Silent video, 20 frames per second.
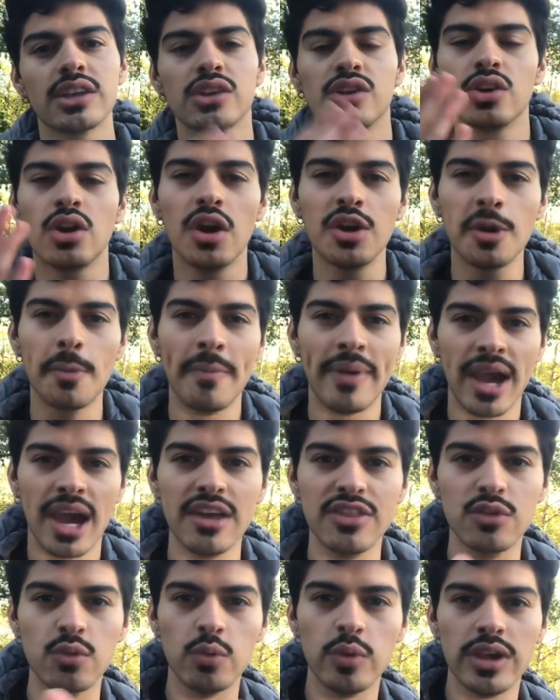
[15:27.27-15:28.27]
you're on a
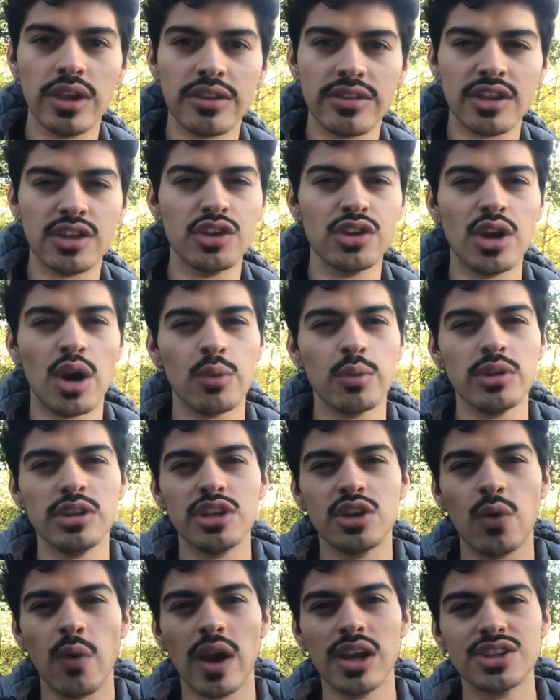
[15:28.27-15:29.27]
path with and you're not really
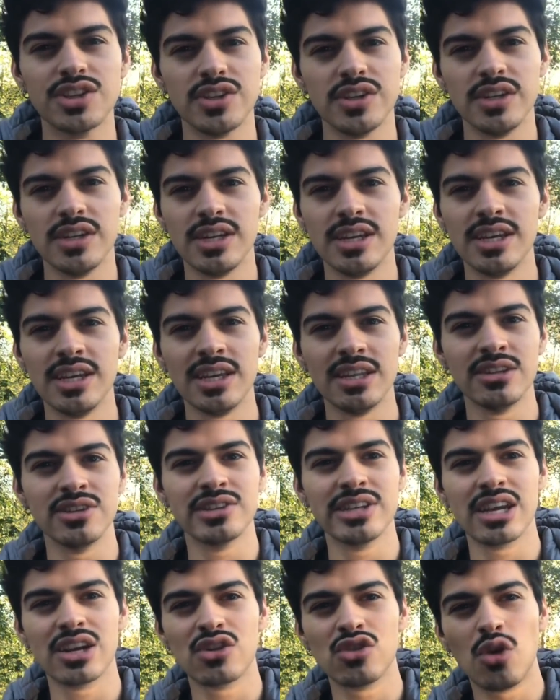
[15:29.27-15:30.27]
questioning it and there's
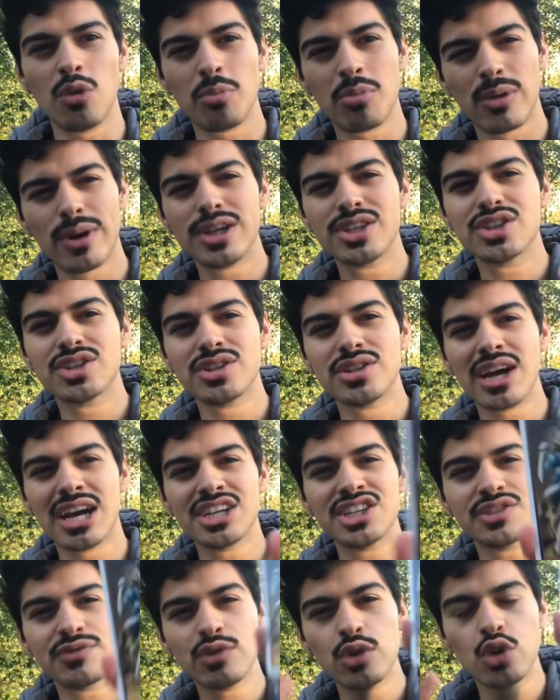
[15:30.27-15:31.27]
like no pressure. I
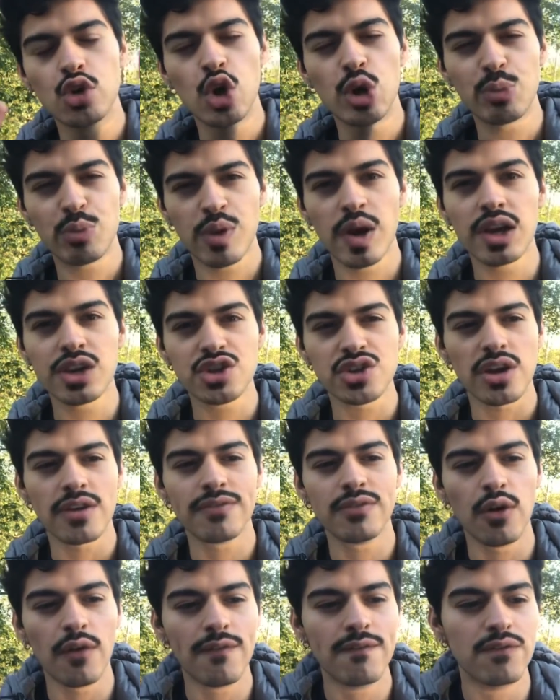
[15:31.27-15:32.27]
just feel no pressure. I
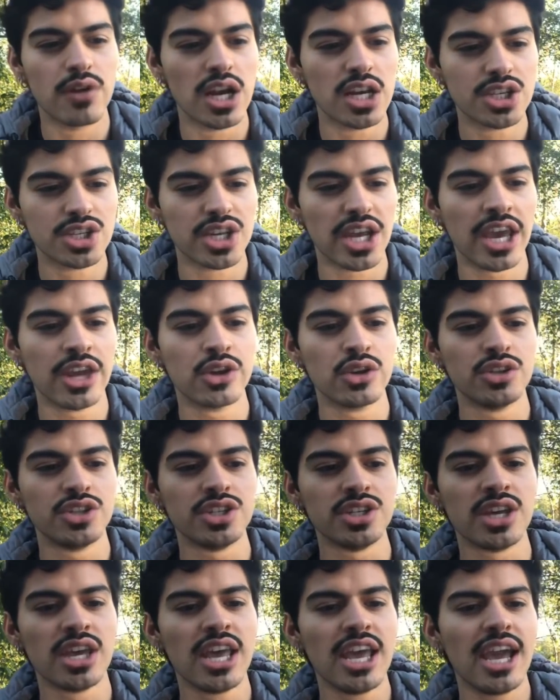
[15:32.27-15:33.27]
feel fresh energy.
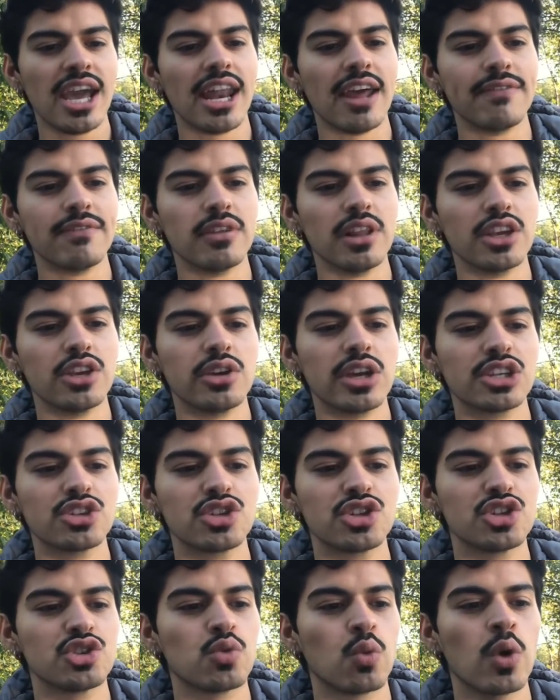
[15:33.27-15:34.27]
And I feel like you guys are
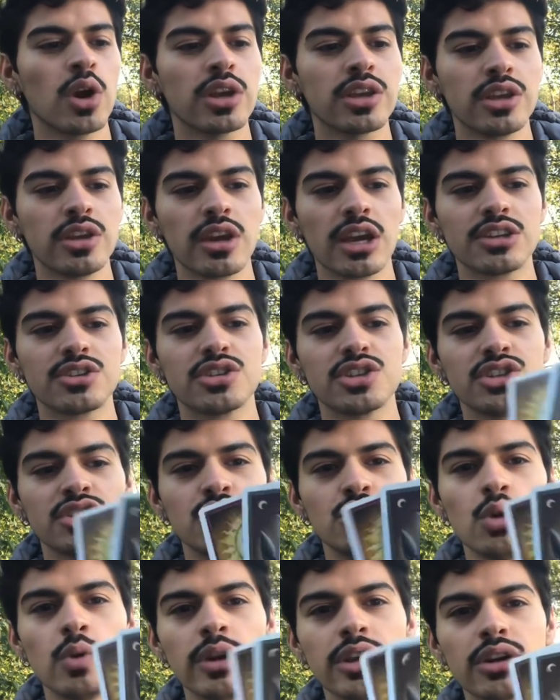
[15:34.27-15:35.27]
just working, you guys are just
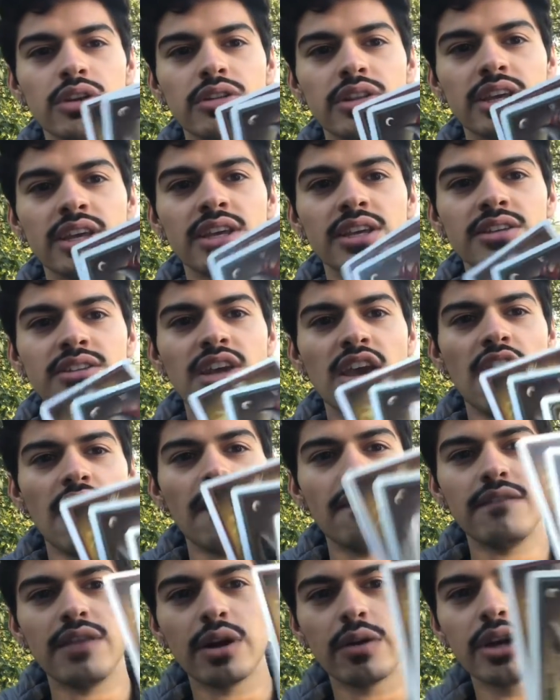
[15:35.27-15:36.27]
doing your things.
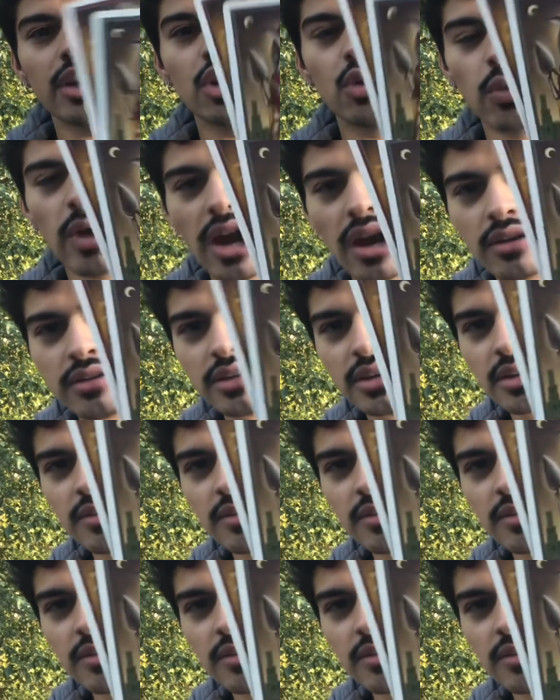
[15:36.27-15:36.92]
Very grounded,